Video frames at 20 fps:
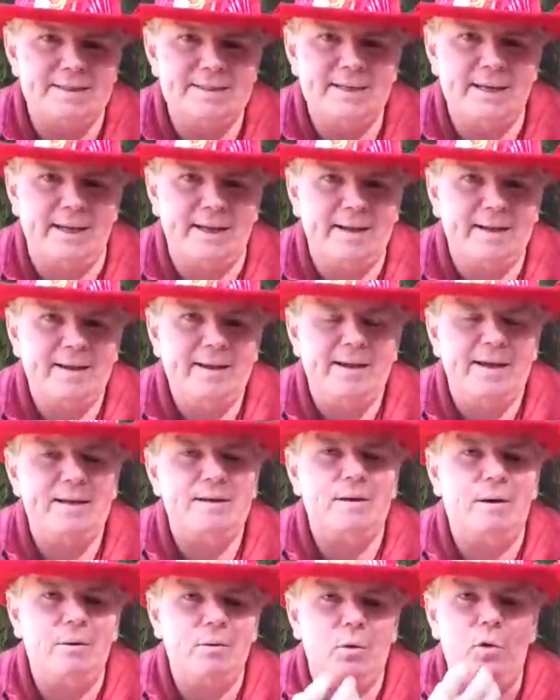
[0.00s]
It
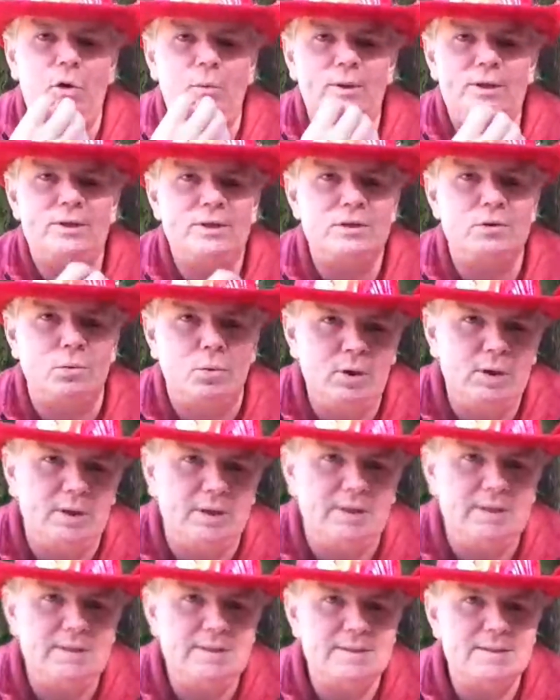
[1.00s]
can't all be just
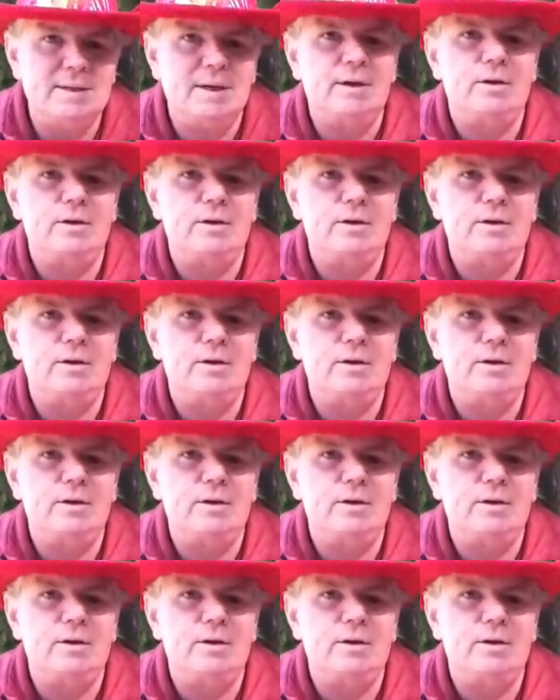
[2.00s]
words.